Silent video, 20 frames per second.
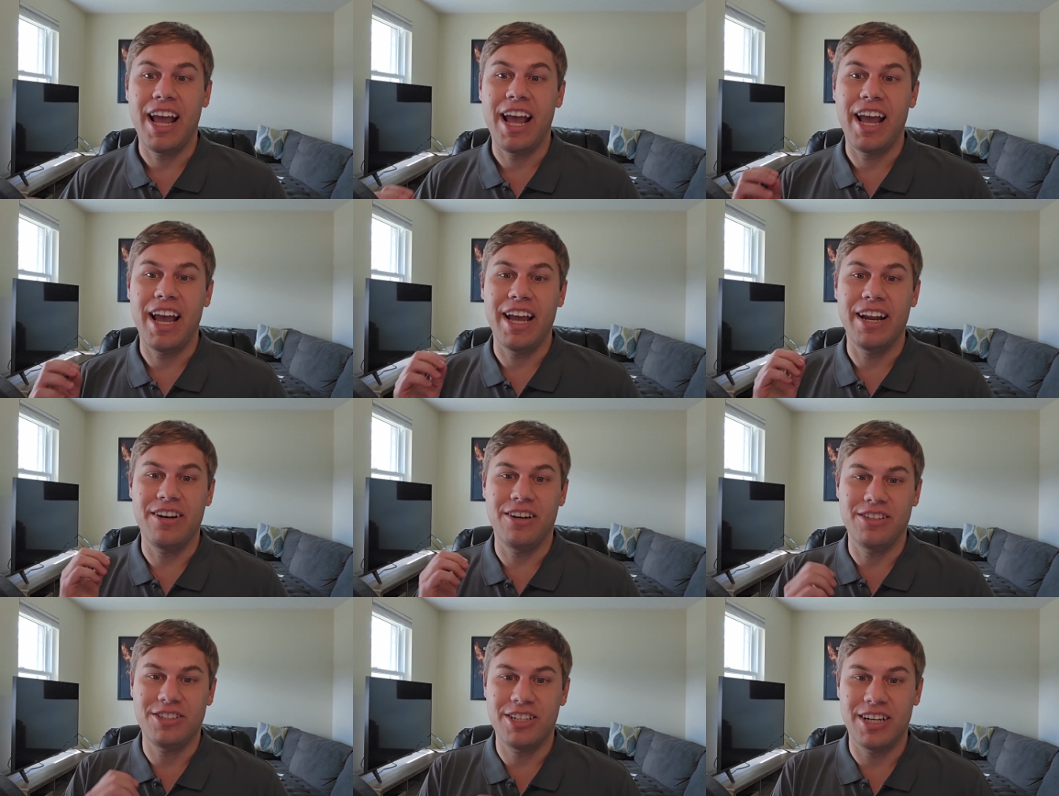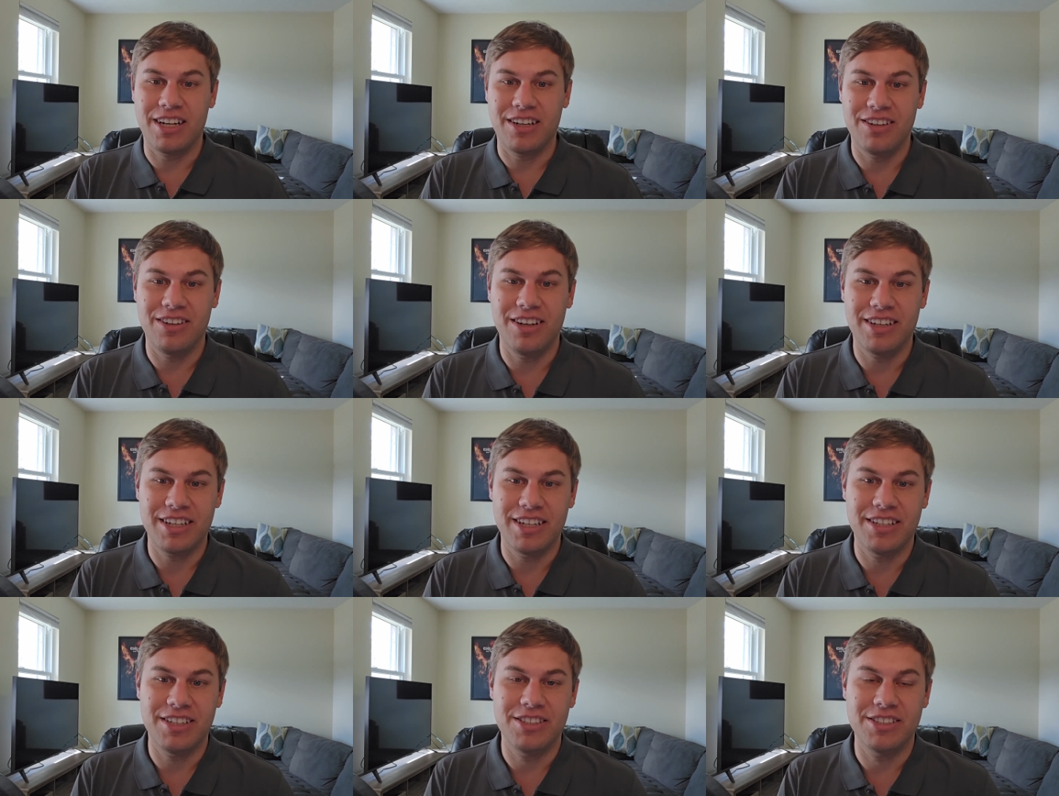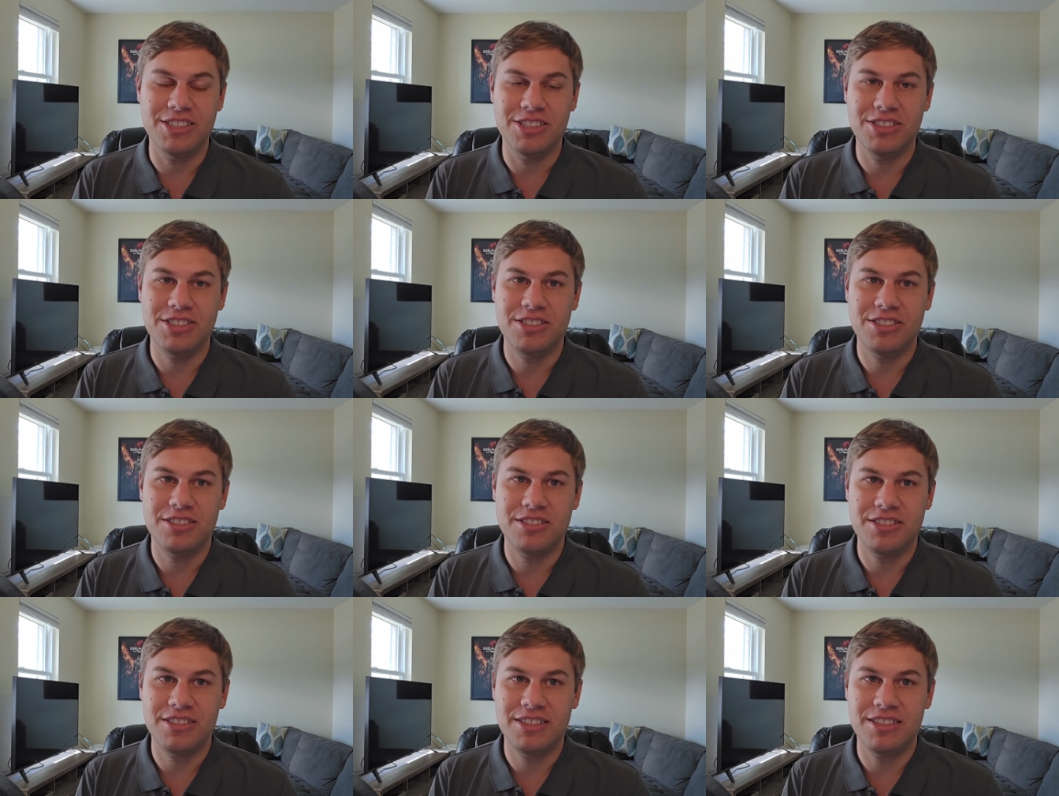and our checked
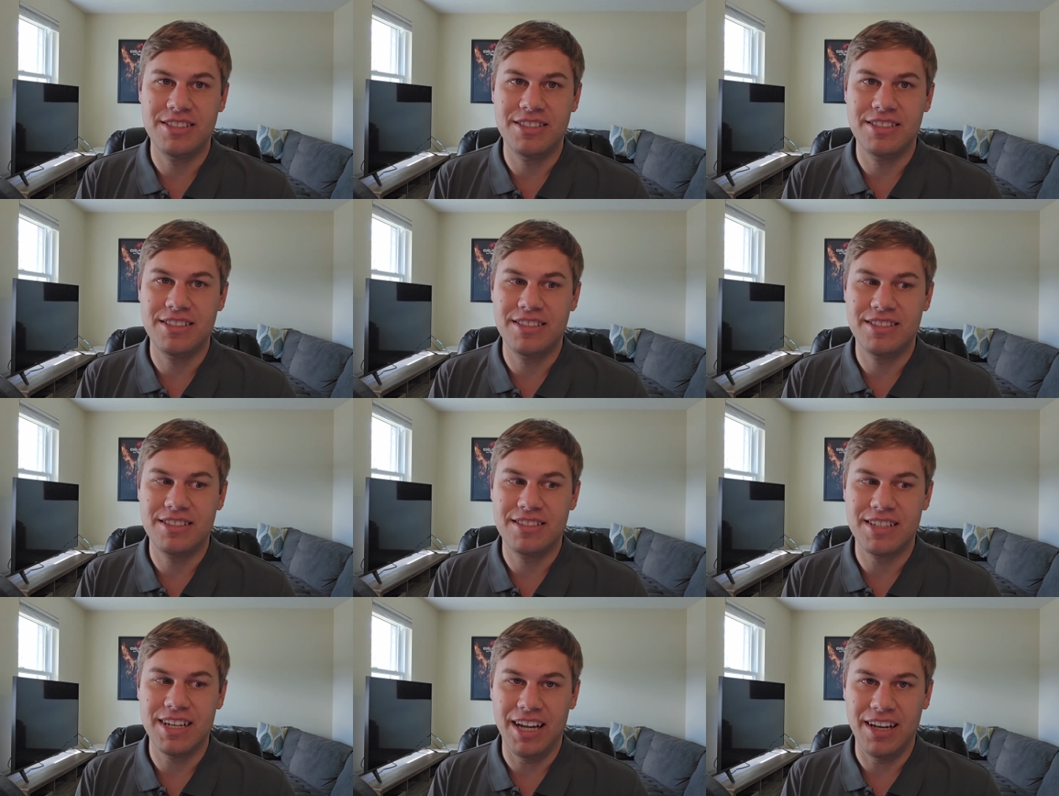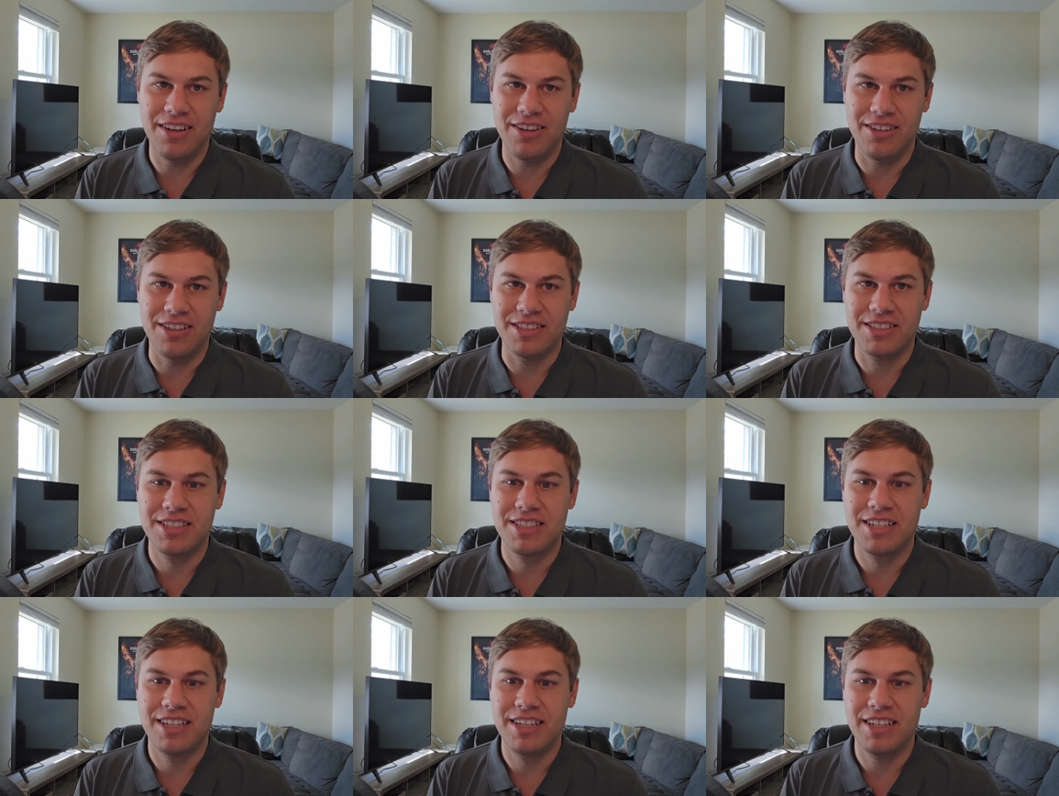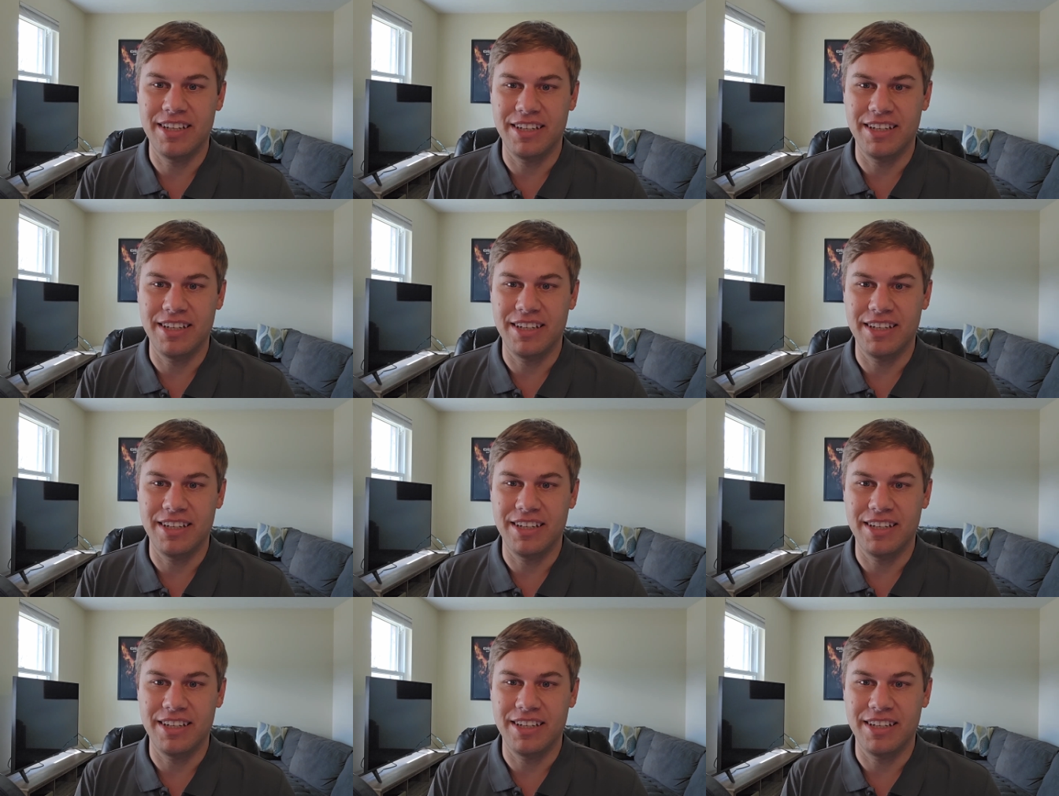luggage got lost.